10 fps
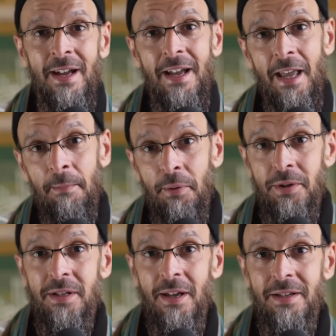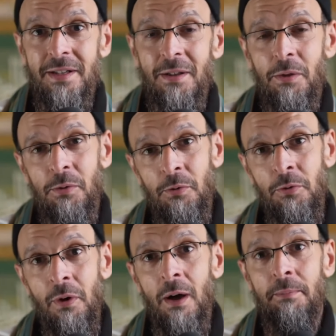he puts us
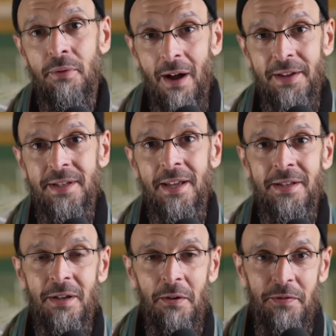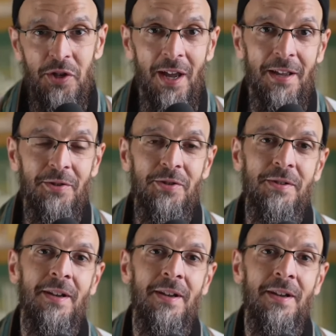through a process of change.